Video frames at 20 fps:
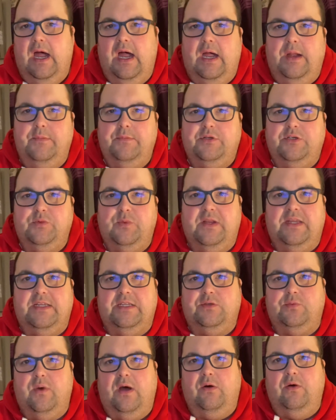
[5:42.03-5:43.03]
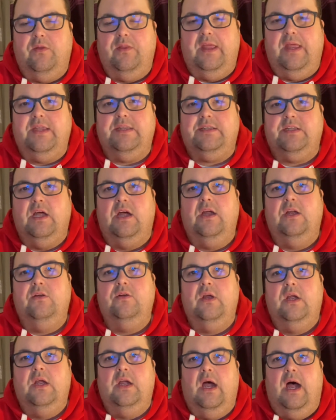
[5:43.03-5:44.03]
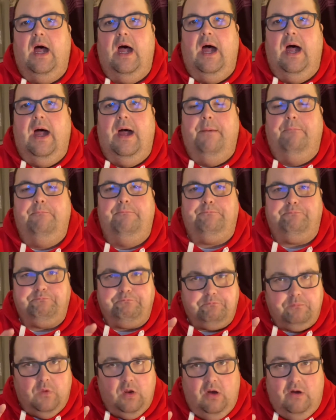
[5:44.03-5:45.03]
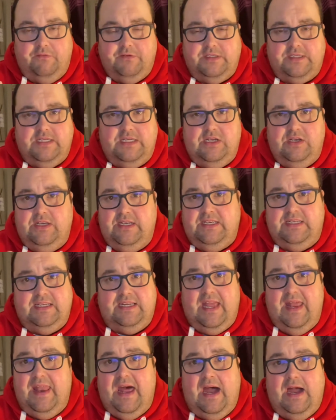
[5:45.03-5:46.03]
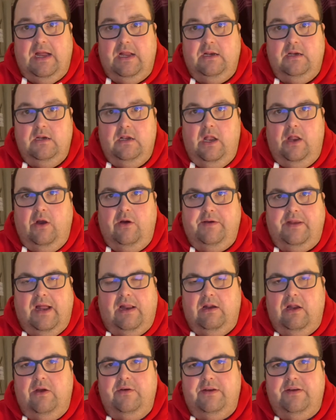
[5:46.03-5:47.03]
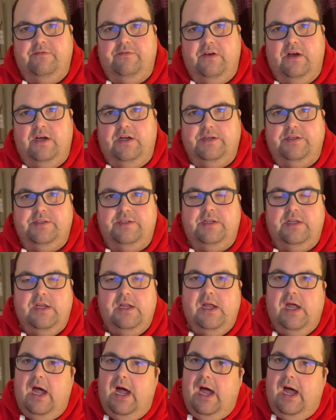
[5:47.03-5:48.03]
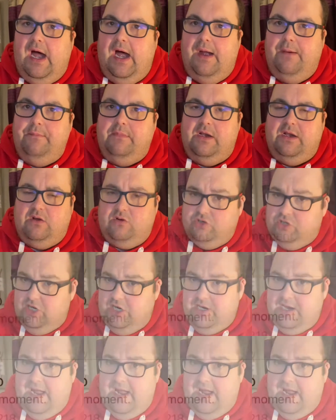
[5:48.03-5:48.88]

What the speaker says: suite as well on there. So obviously you need to get that downloaded first, and I'll show you that